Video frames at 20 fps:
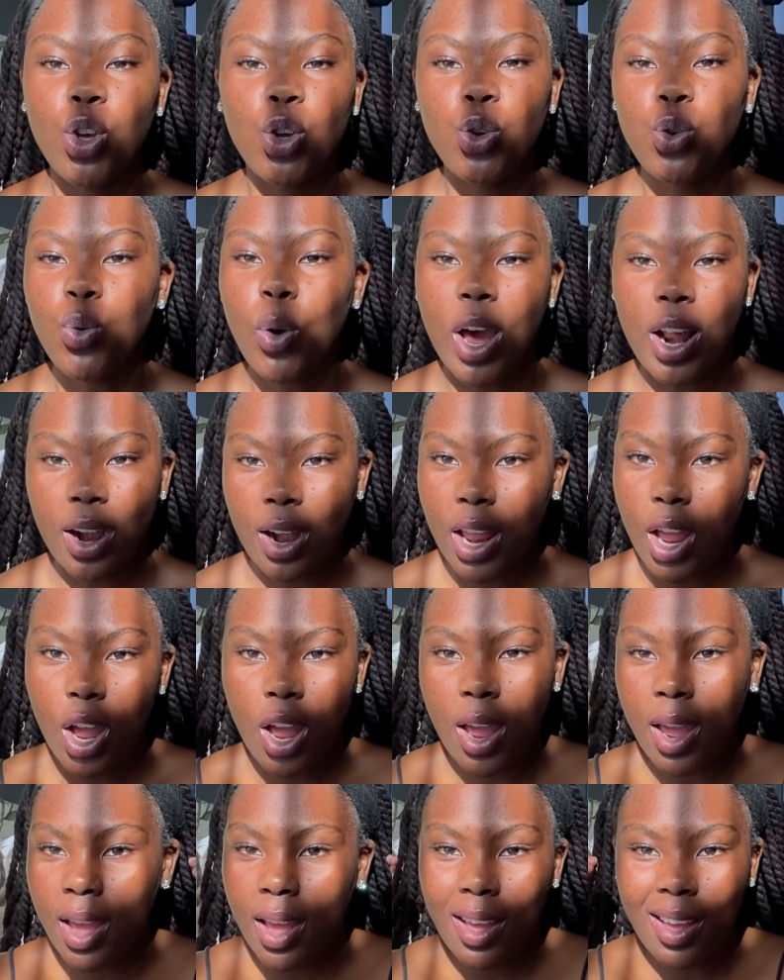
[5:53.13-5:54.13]
you are
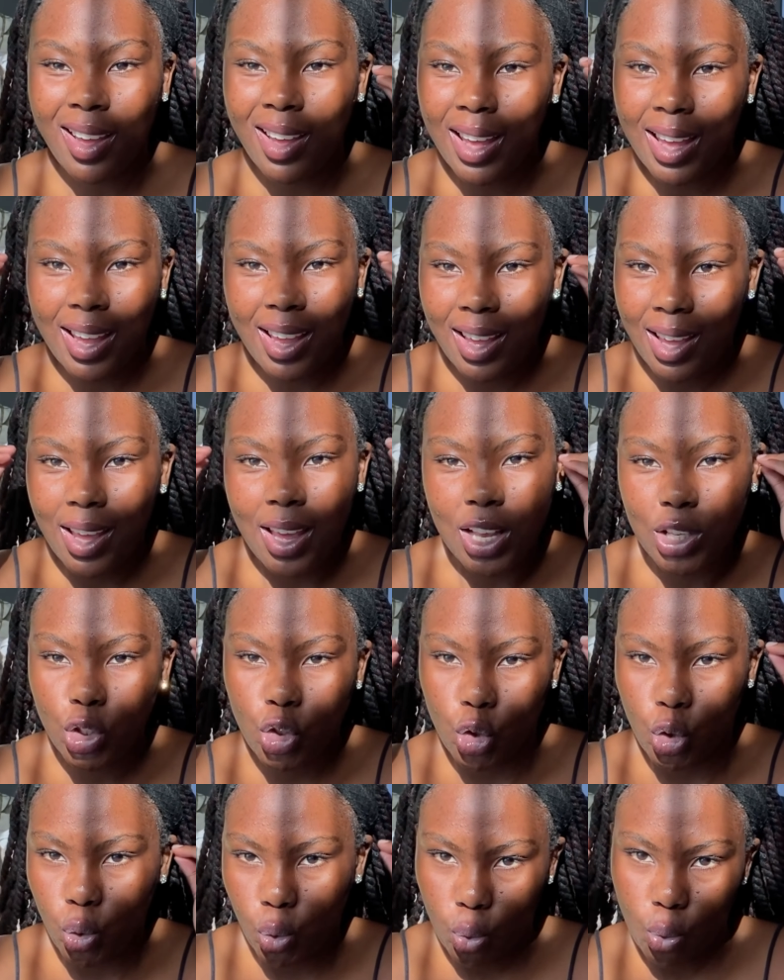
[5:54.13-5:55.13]
a
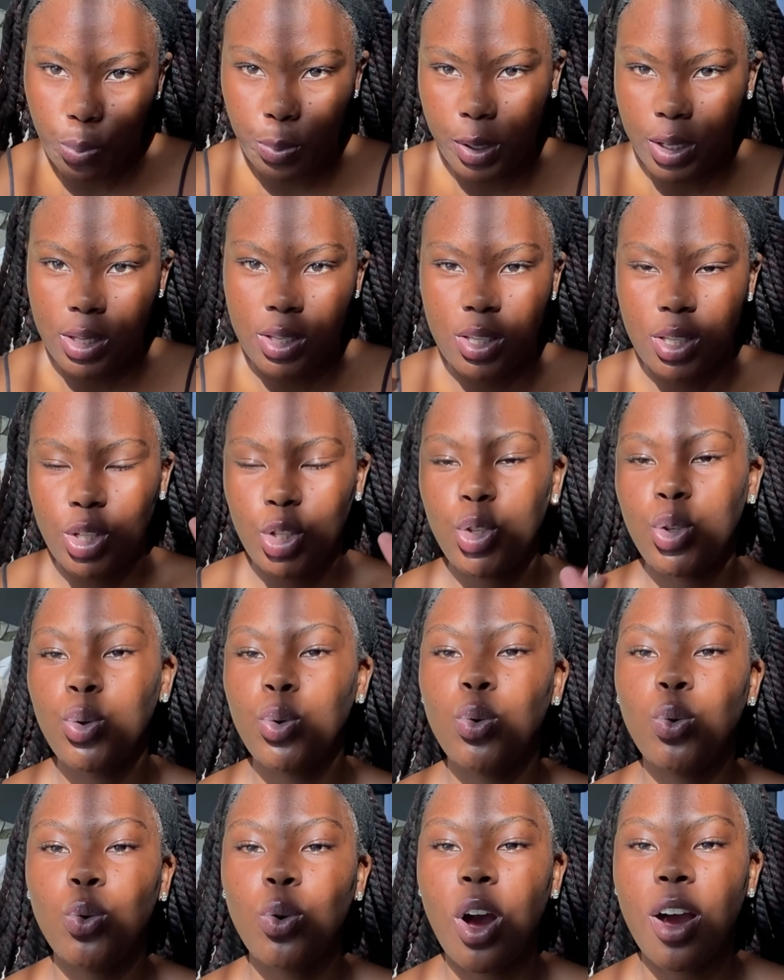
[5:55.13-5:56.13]
stupid
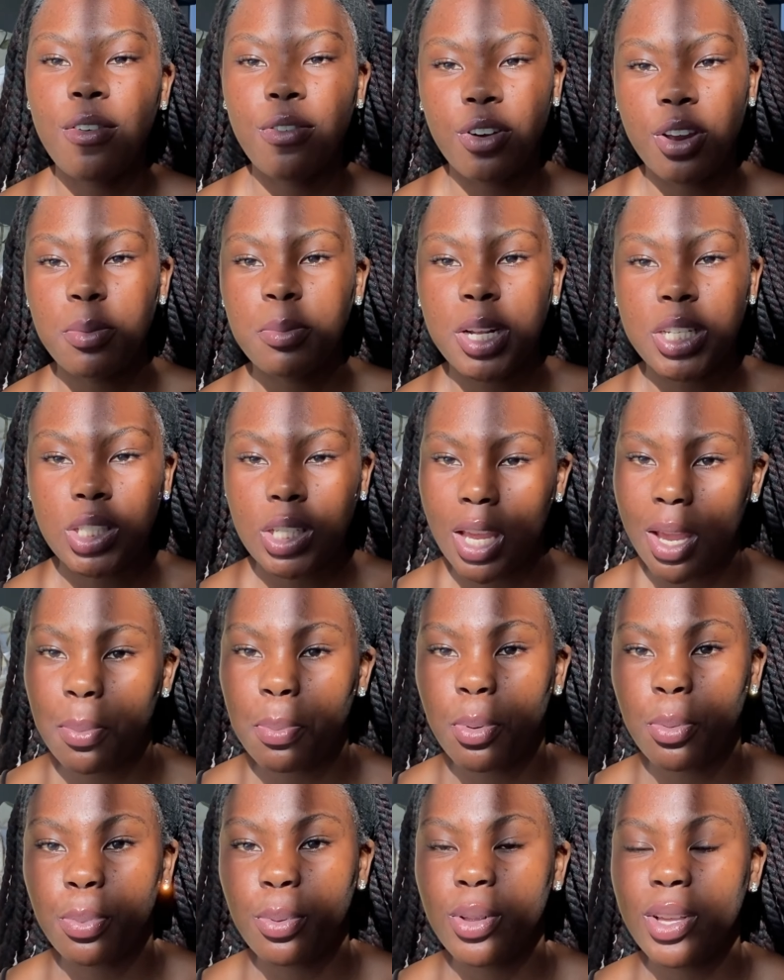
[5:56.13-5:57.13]
you are very much
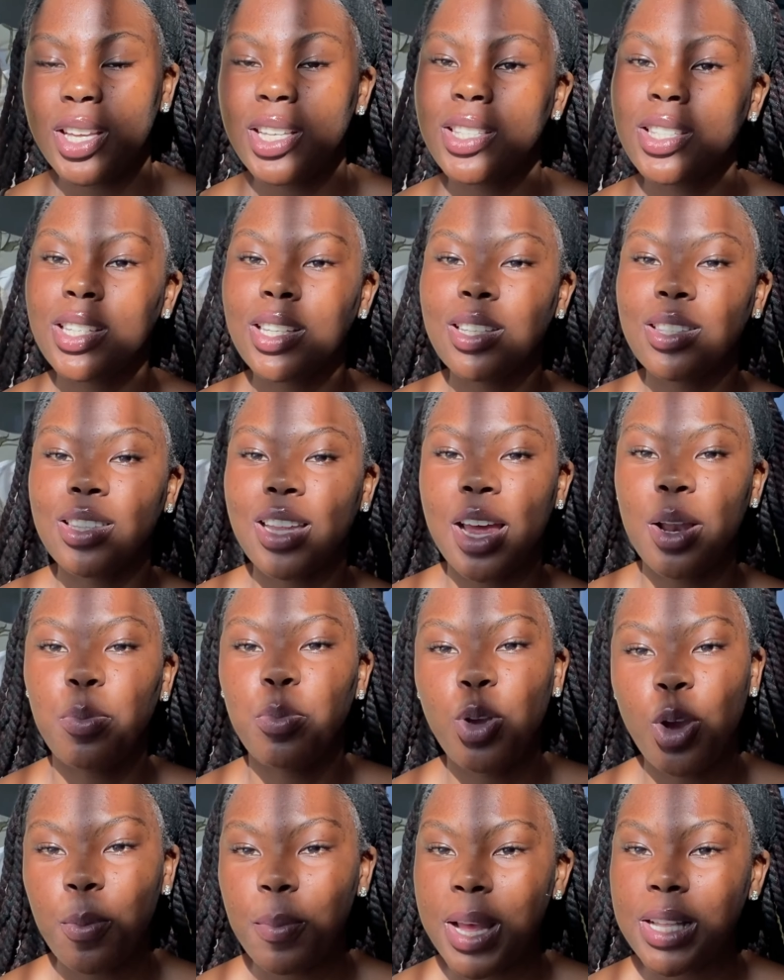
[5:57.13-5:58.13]
capable it's just that
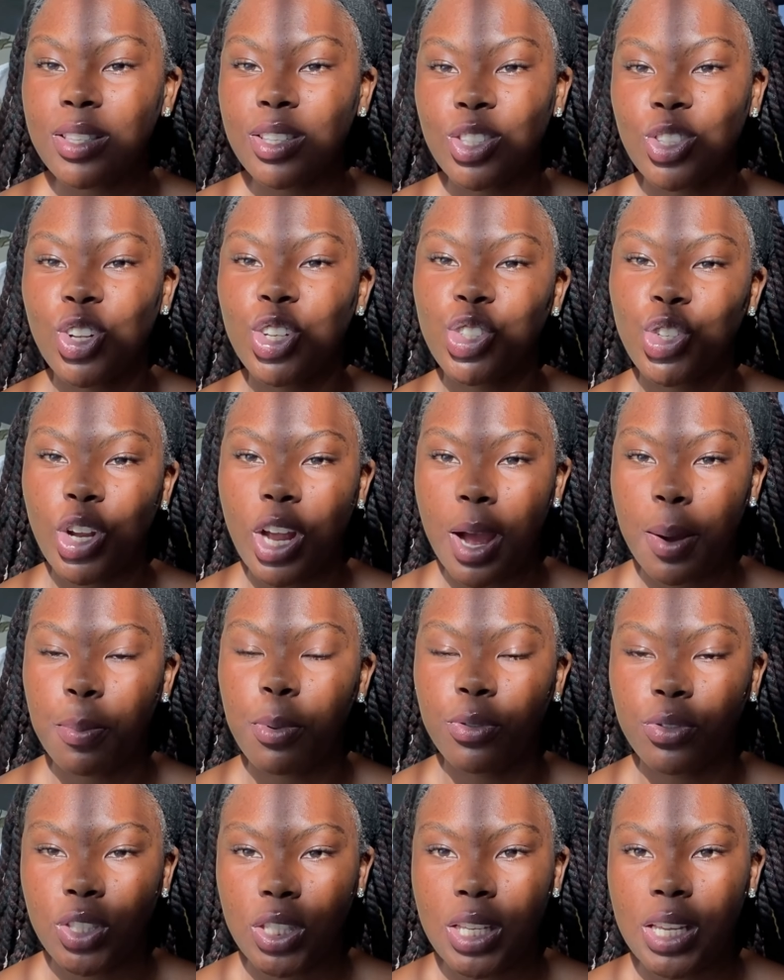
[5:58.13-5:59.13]
pure maths is not your cup
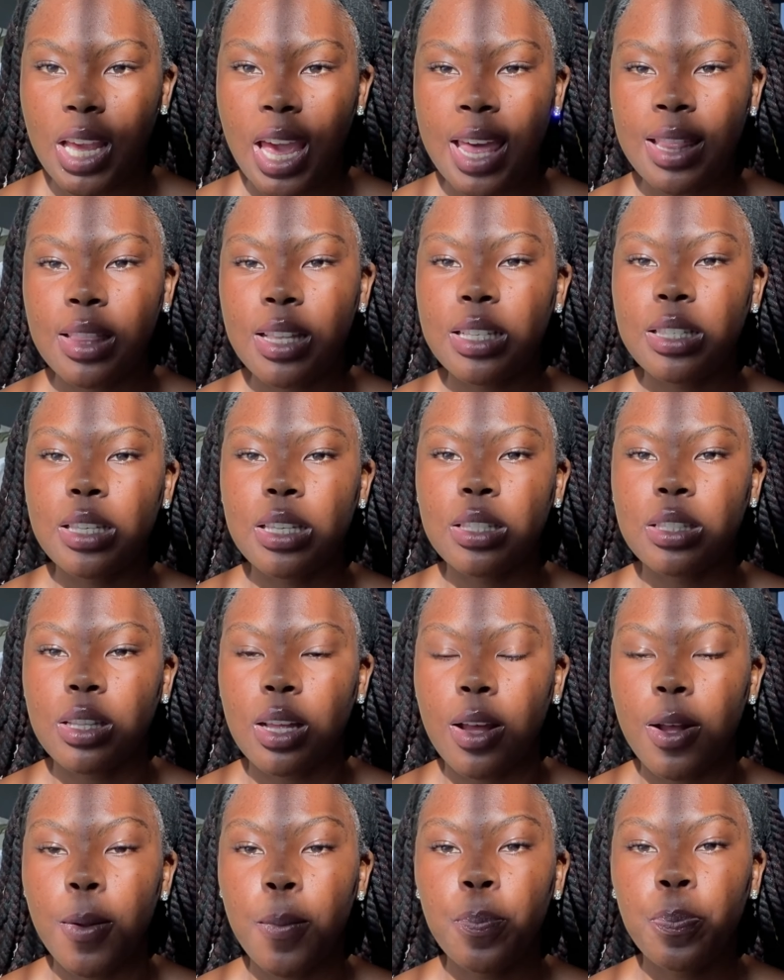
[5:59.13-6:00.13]
of tea and this is
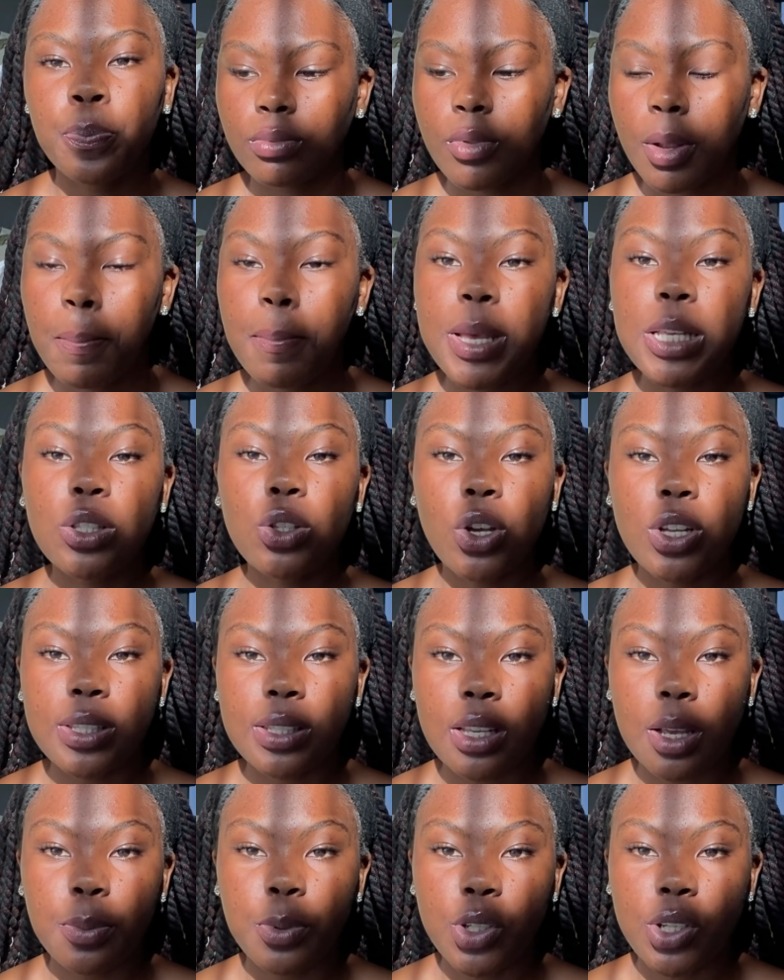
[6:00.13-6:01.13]
the
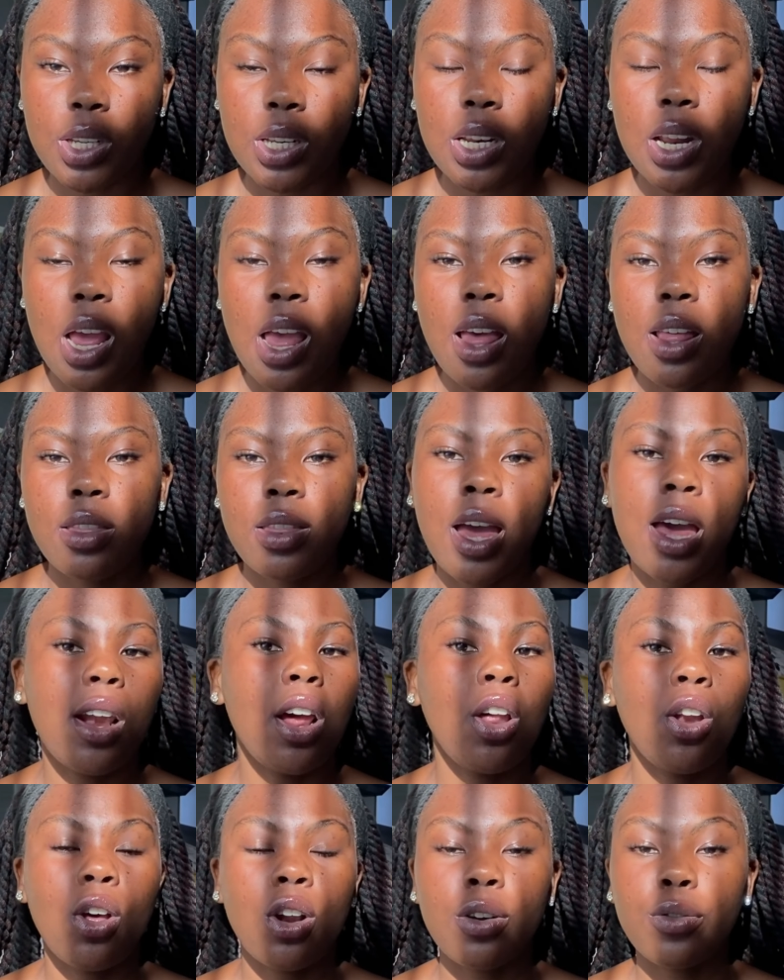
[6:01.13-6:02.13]
misconception that
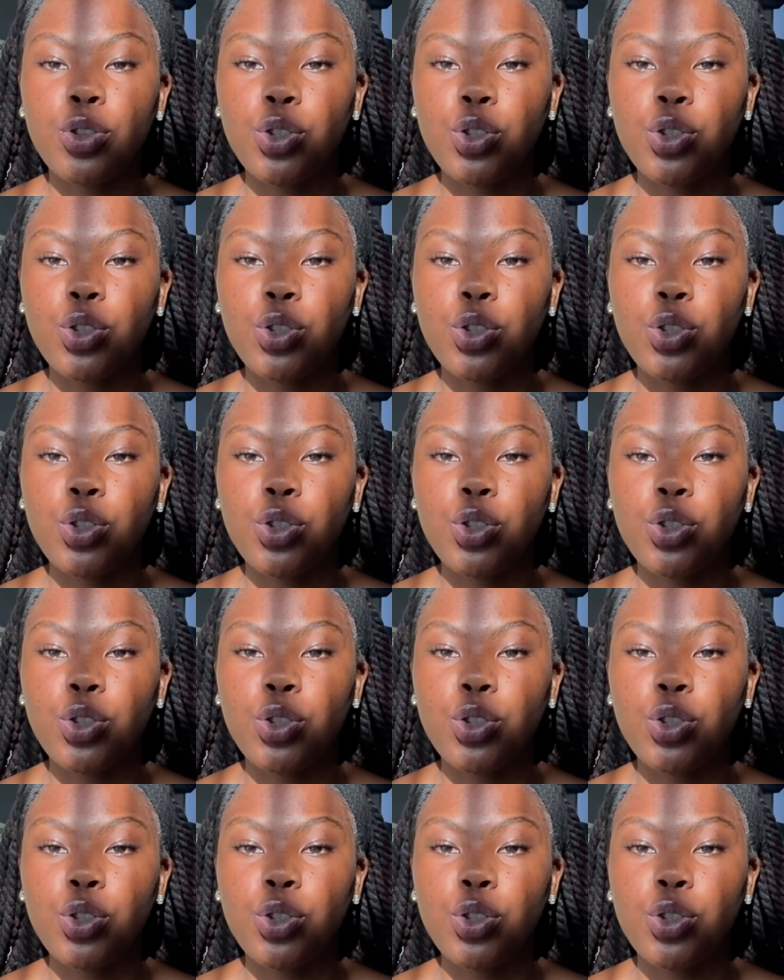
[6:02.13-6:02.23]
a lot of